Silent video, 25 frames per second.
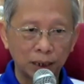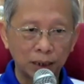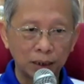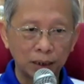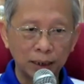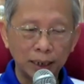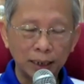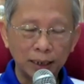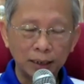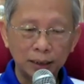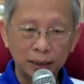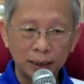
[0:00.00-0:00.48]

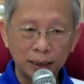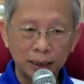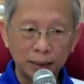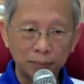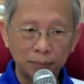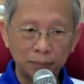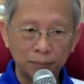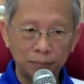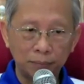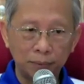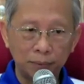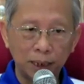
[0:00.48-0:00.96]
And then
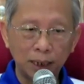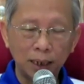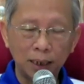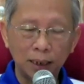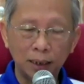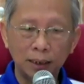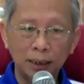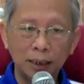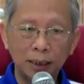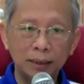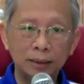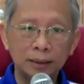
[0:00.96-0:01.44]
that
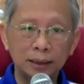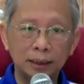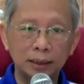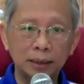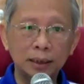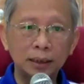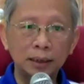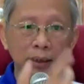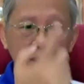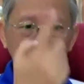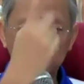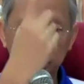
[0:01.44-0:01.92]
mind and
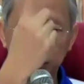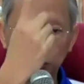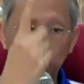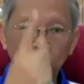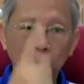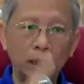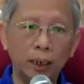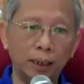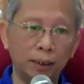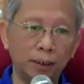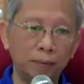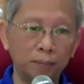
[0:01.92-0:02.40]
sati is
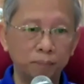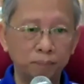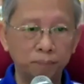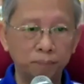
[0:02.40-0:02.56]
one.